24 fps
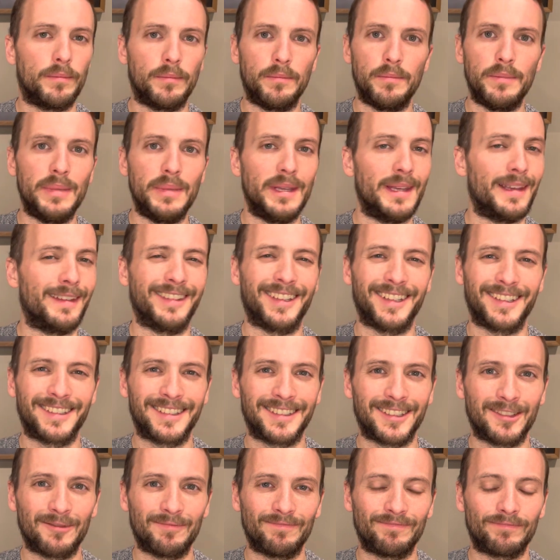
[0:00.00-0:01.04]
being
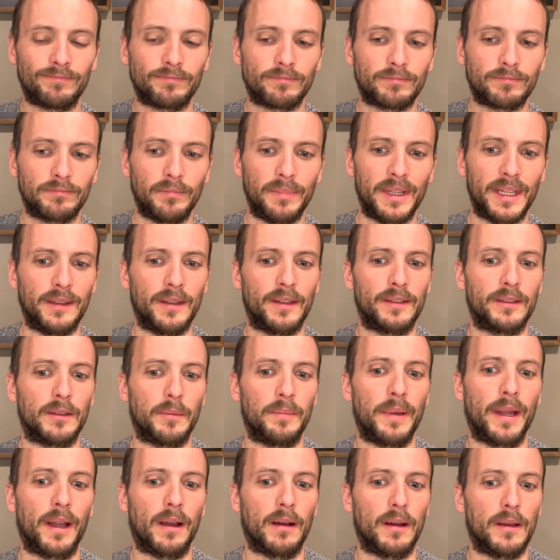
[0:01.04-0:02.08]
this
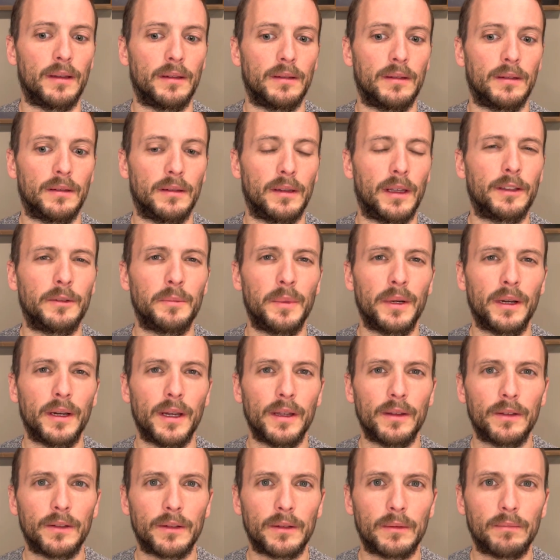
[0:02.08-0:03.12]
apparent
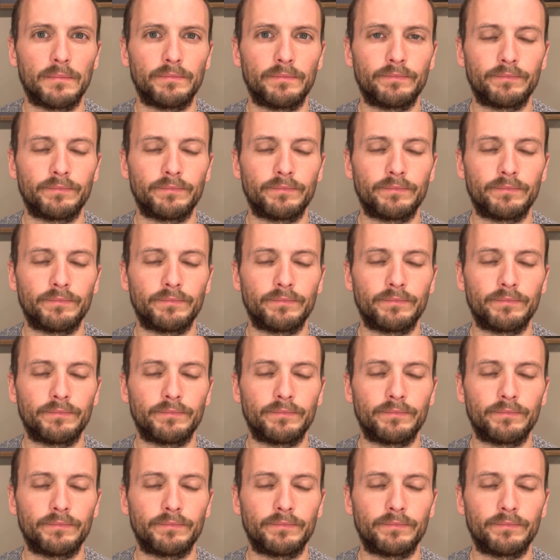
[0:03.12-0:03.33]
experience.